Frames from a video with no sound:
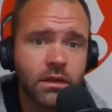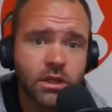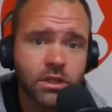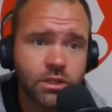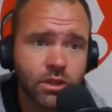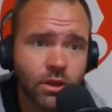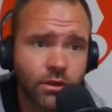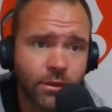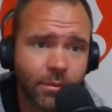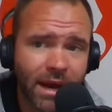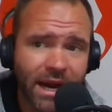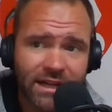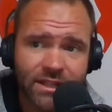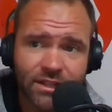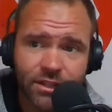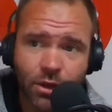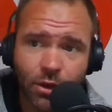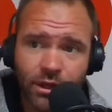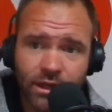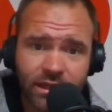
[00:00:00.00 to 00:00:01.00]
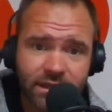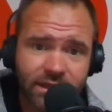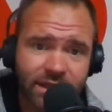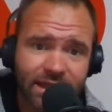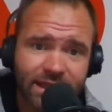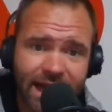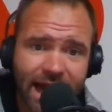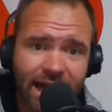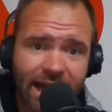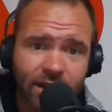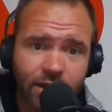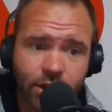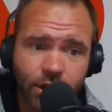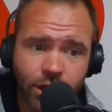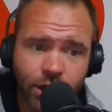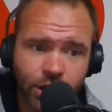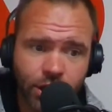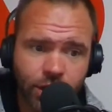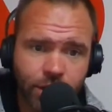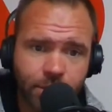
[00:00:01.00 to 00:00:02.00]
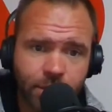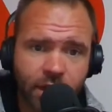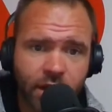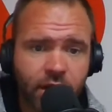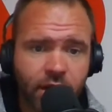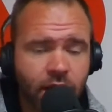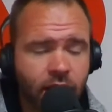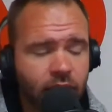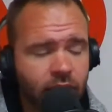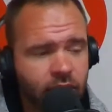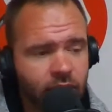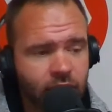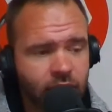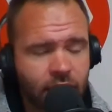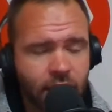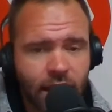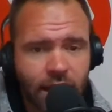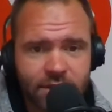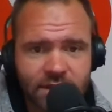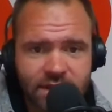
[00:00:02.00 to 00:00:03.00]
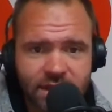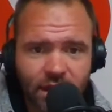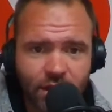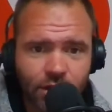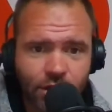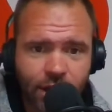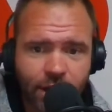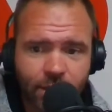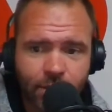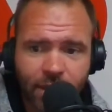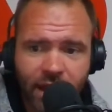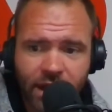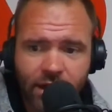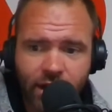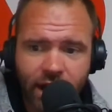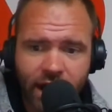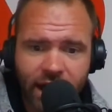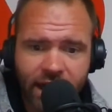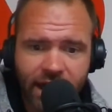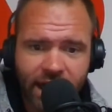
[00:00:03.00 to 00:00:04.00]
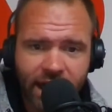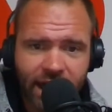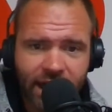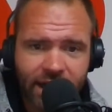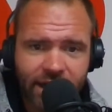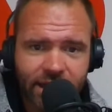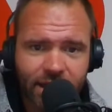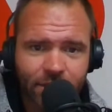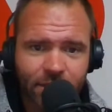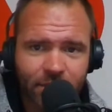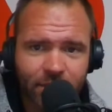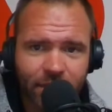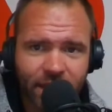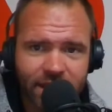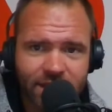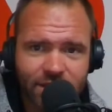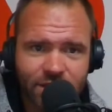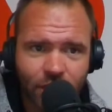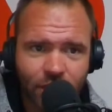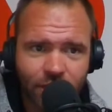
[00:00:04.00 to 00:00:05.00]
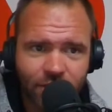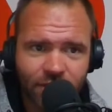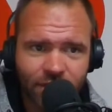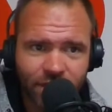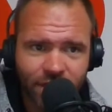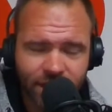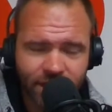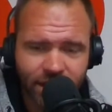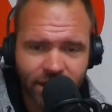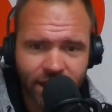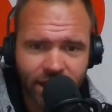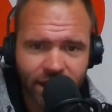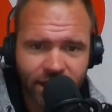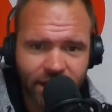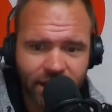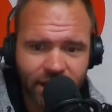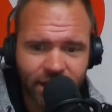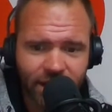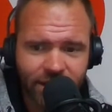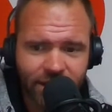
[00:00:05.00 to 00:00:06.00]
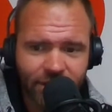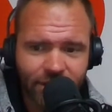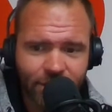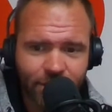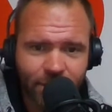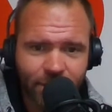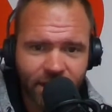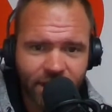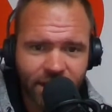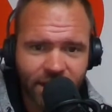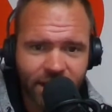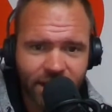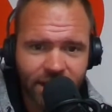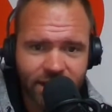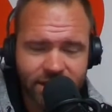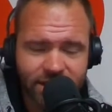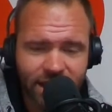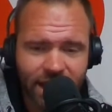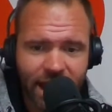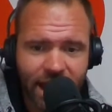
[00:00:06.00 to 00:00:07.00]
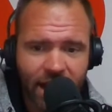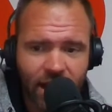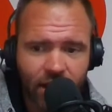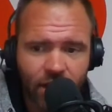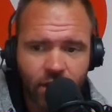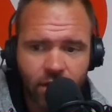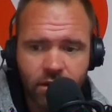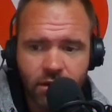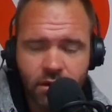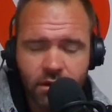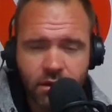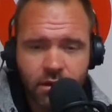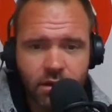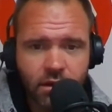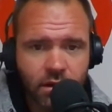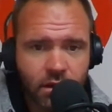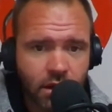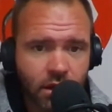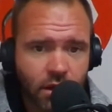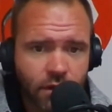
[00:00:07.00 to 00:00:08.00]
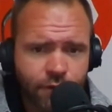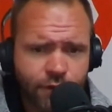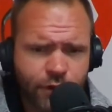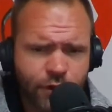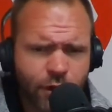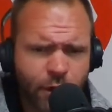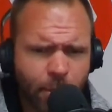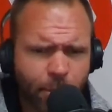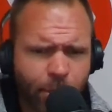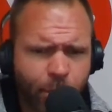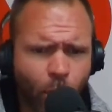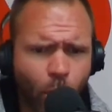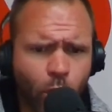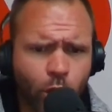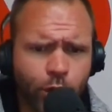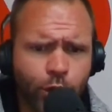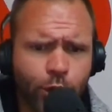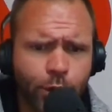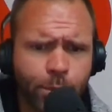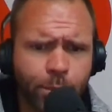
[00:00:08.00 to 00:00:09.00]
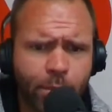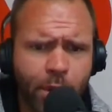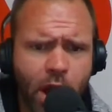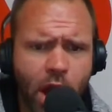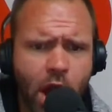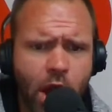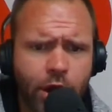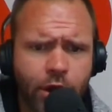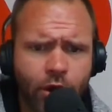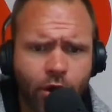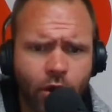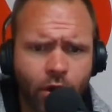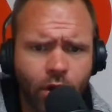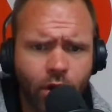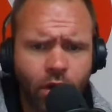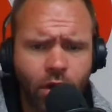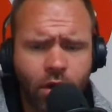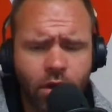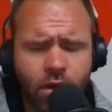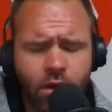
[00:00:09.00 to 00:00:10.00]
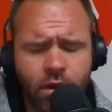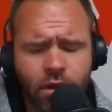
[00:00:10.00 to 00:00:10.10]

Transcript: So the box score did not look good, but I was telling Green Bay Greg I had him and Benzie over and, and uh, another buddy and his gal for the border battle.